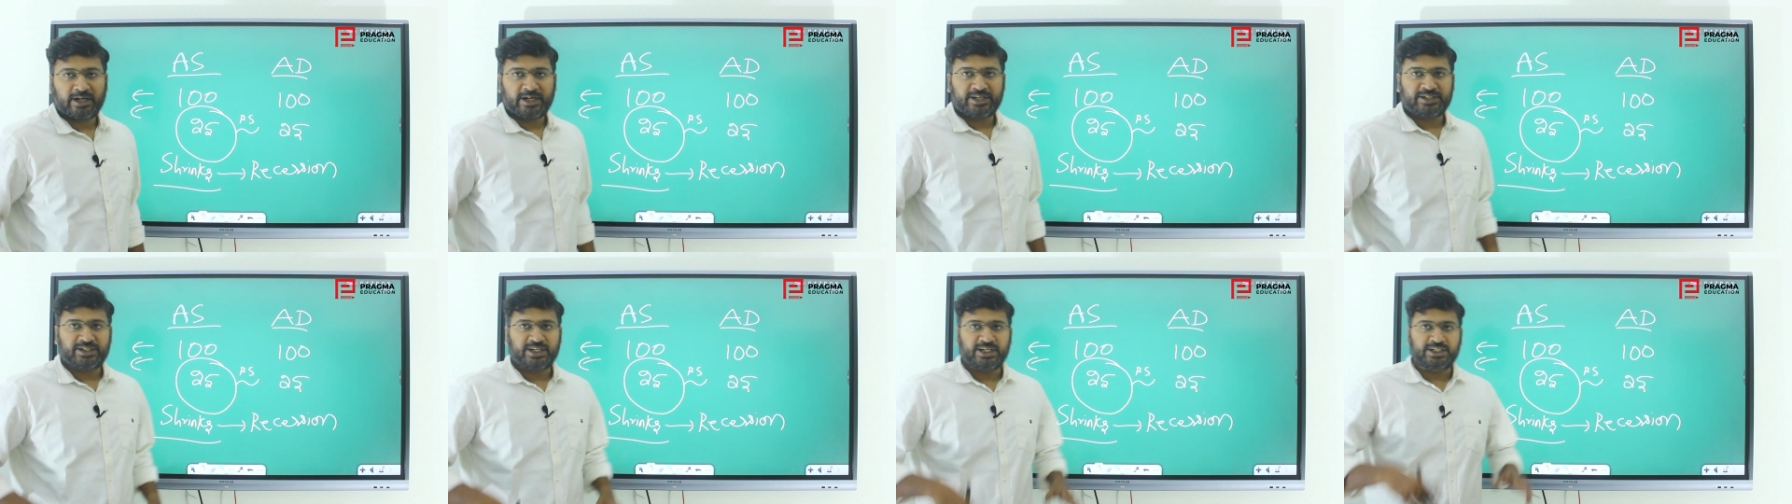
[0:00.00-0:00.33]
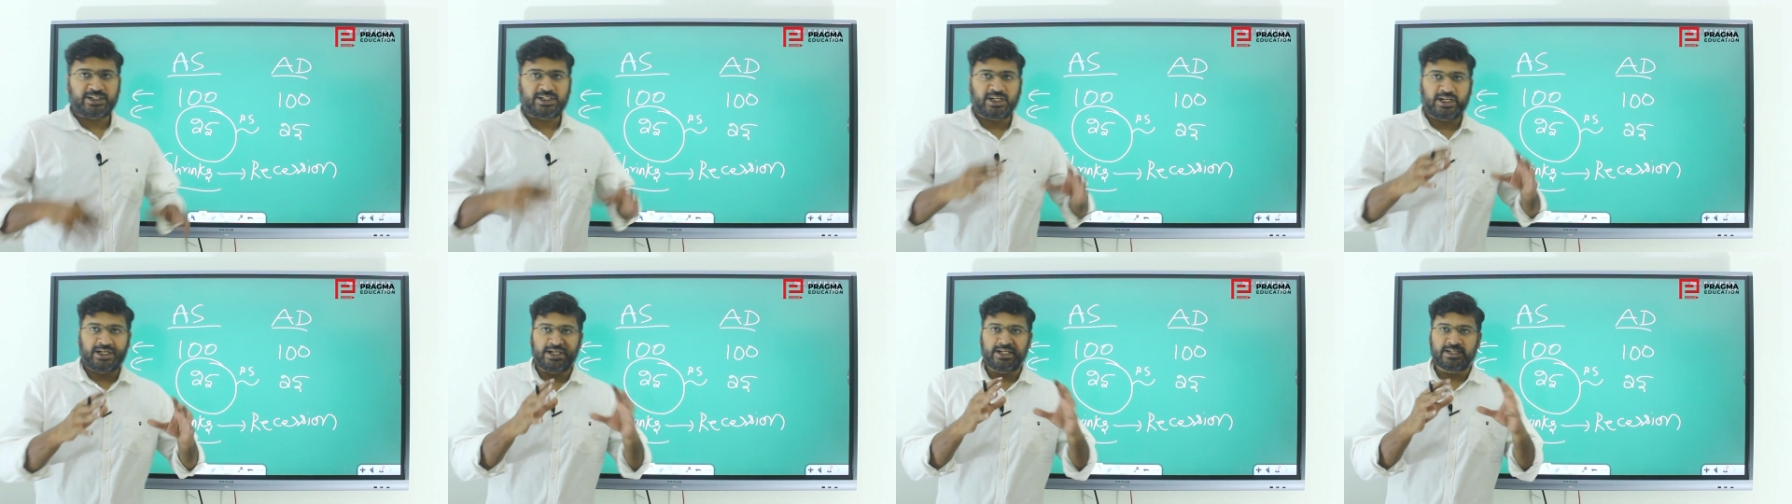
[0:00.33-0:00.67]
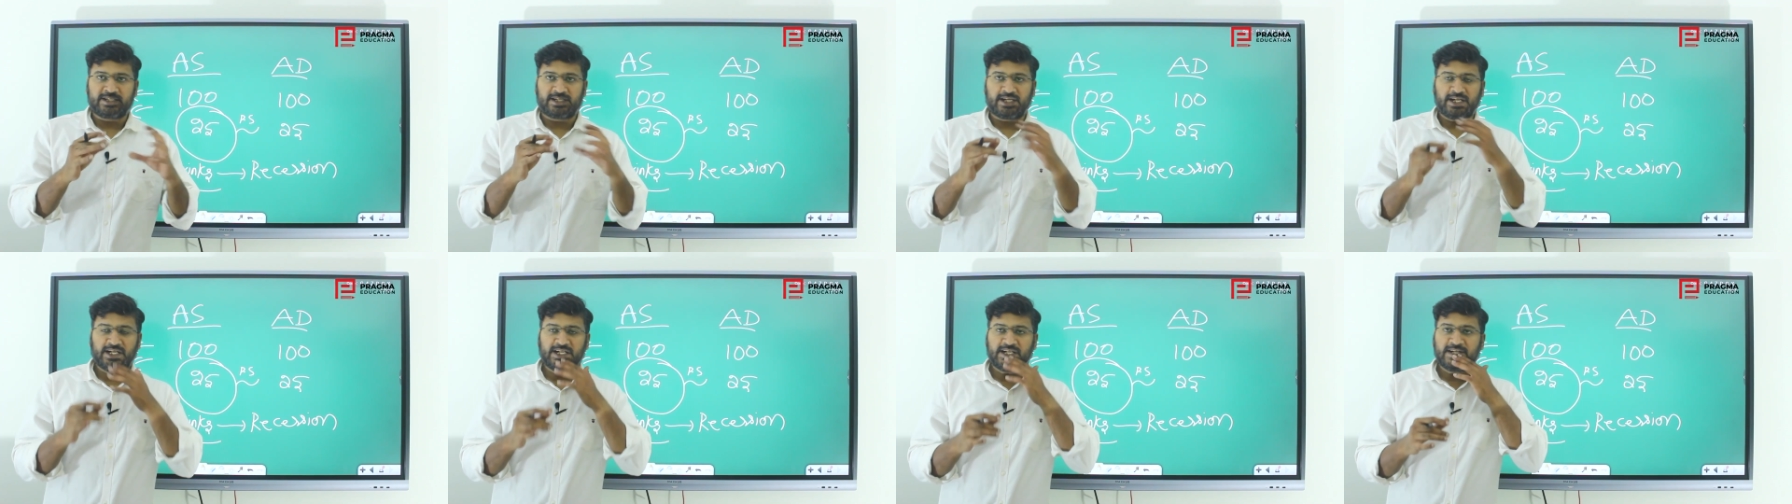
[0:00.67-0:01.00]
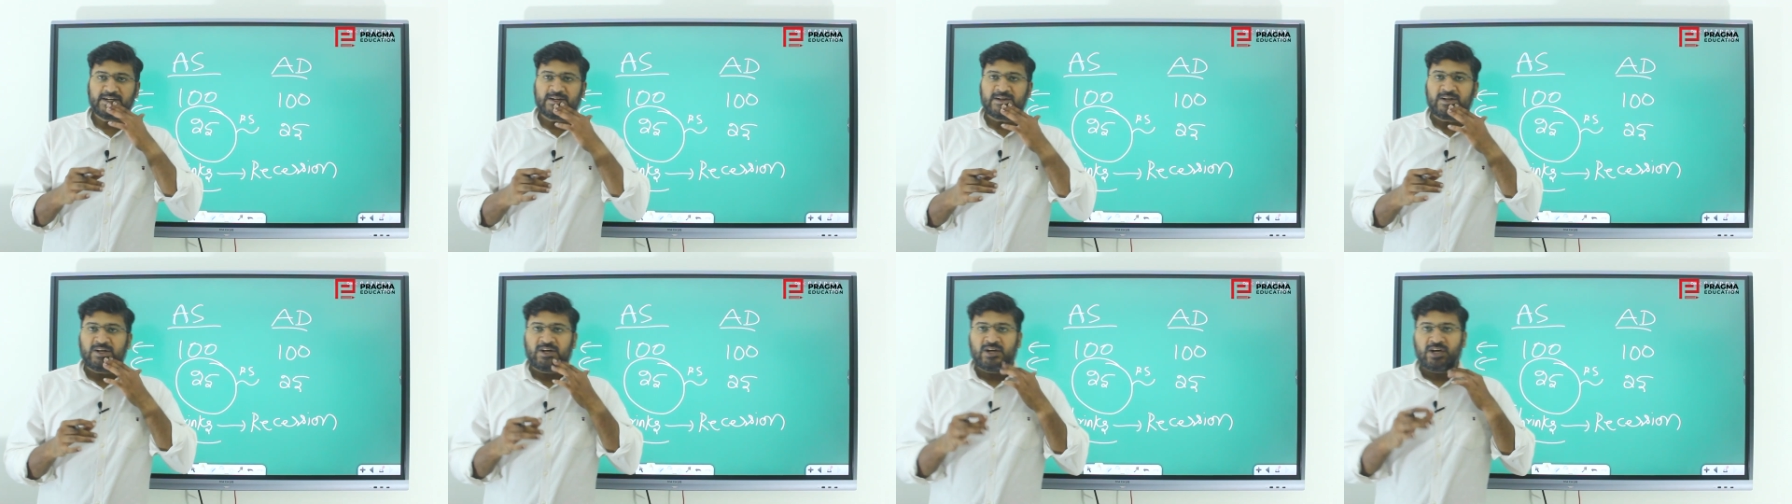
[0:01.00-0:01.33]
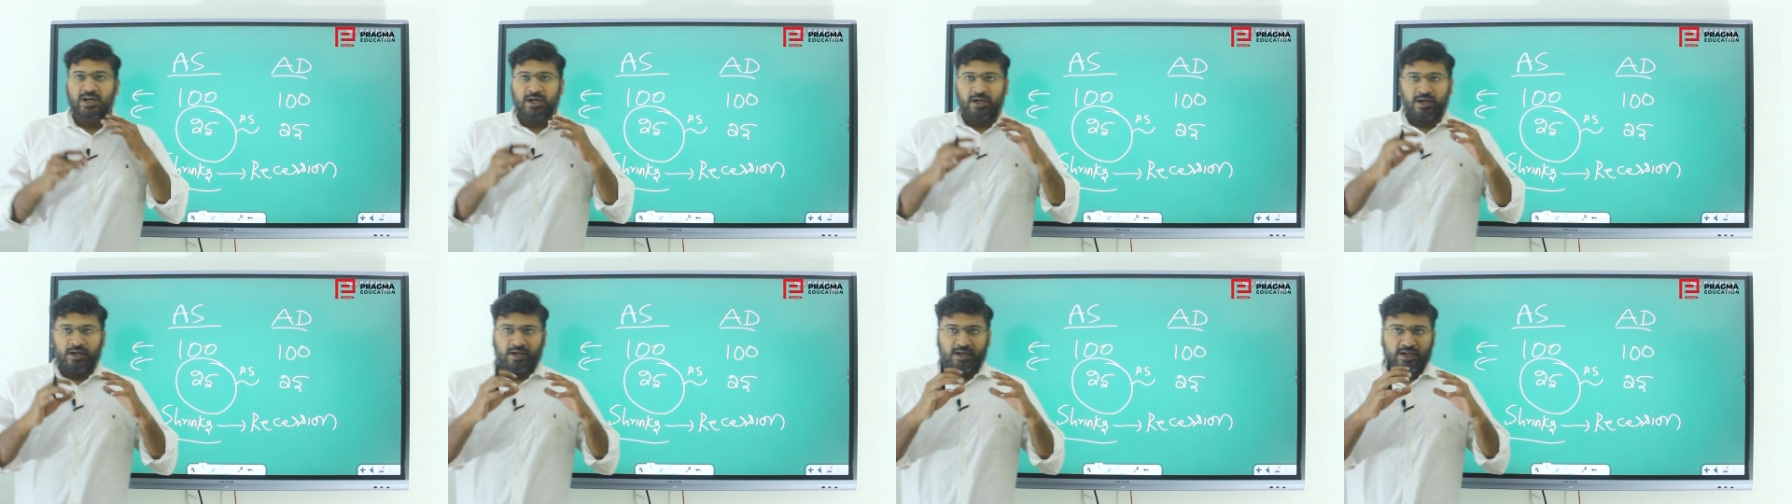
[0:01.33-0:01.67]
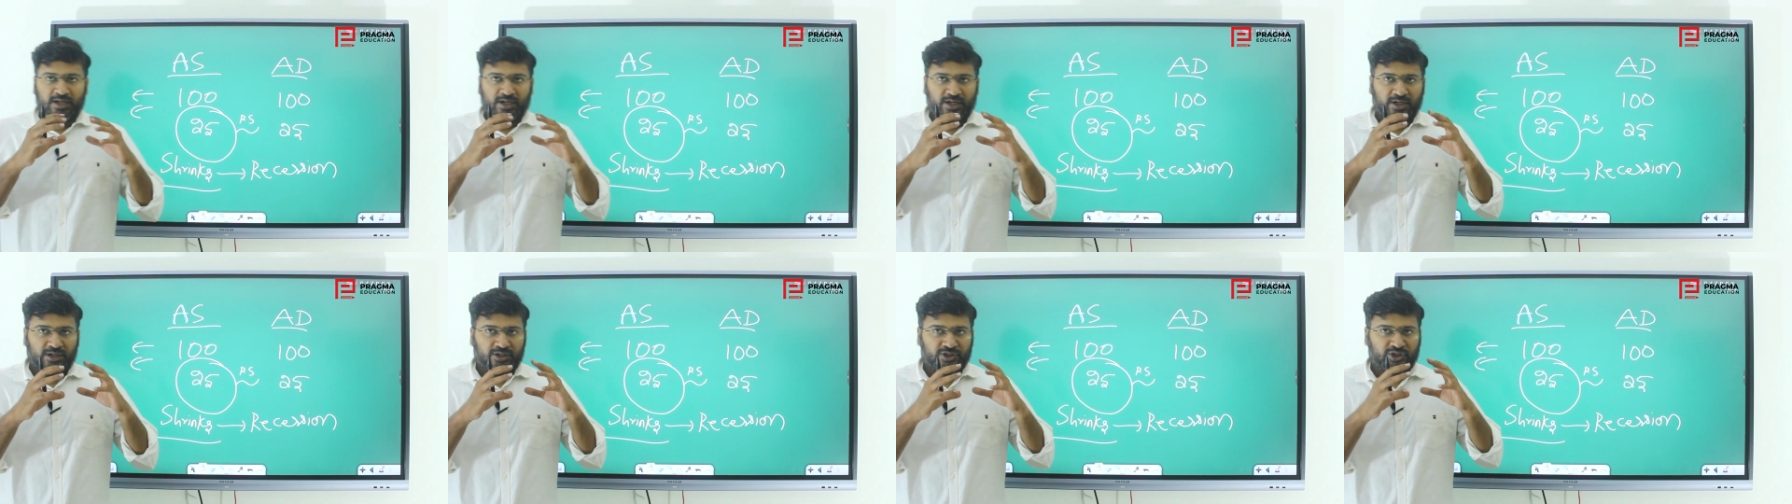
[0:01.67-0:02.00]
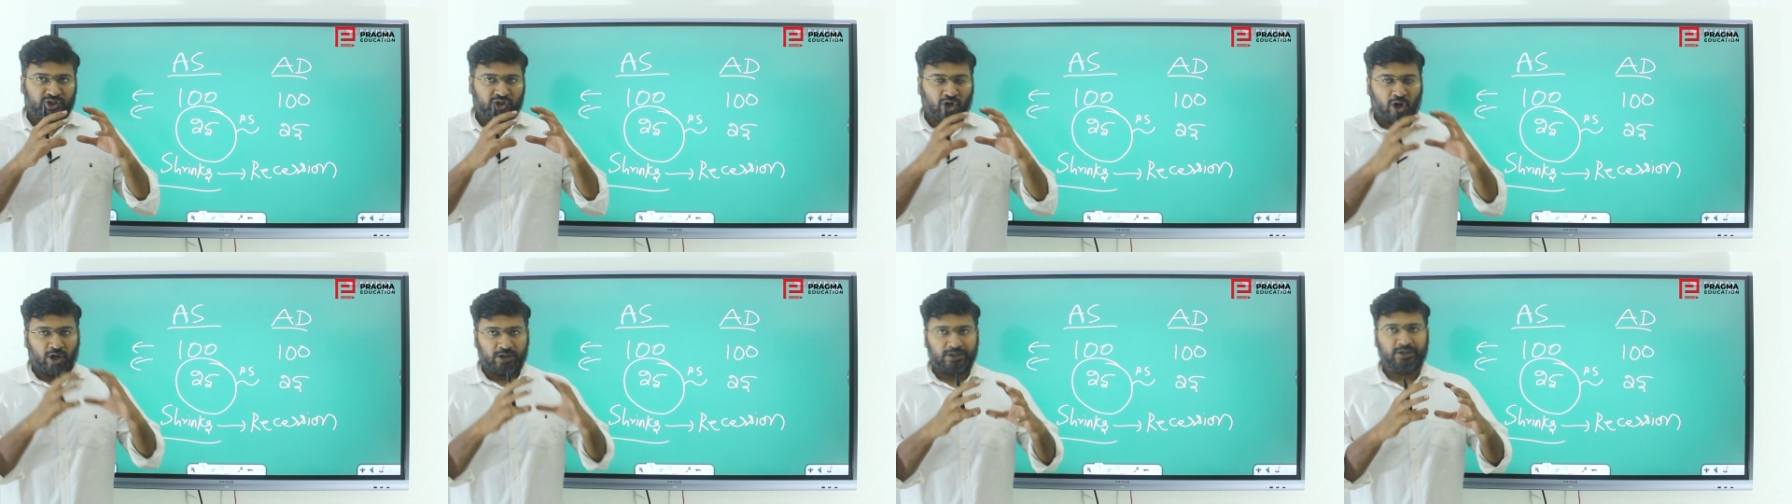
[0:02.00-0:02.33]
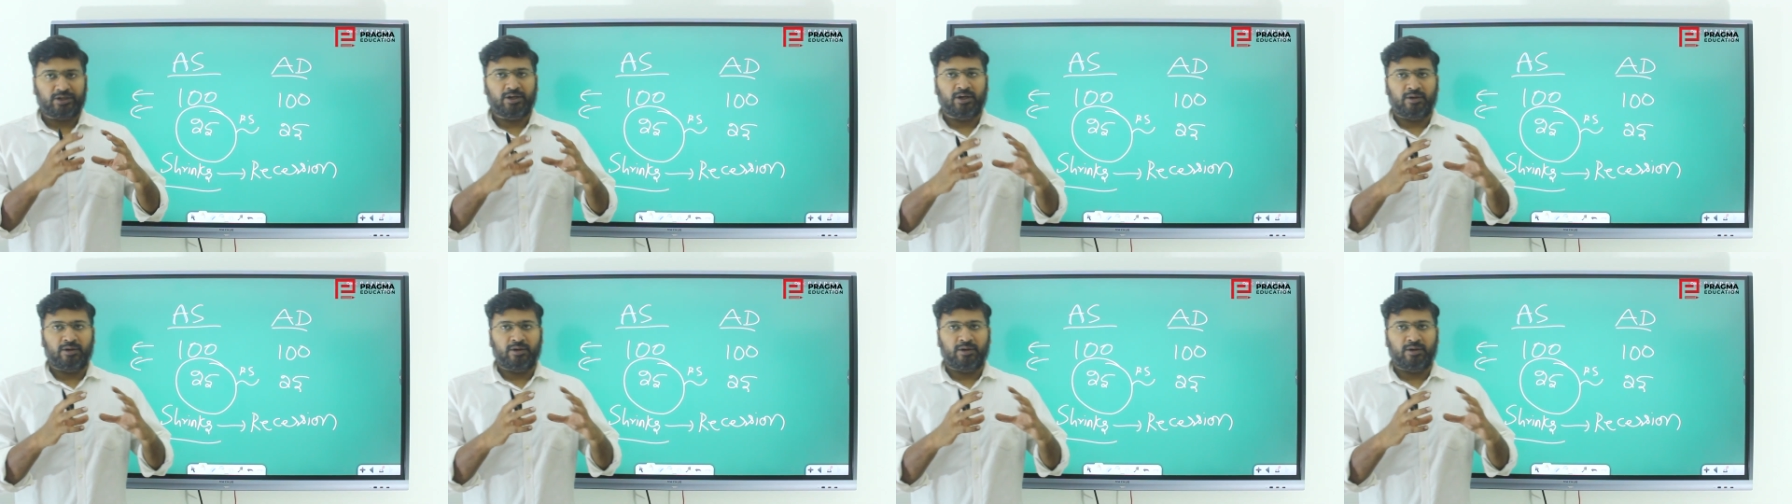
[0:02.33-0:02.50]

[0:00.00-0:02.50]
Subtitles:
Recession is a short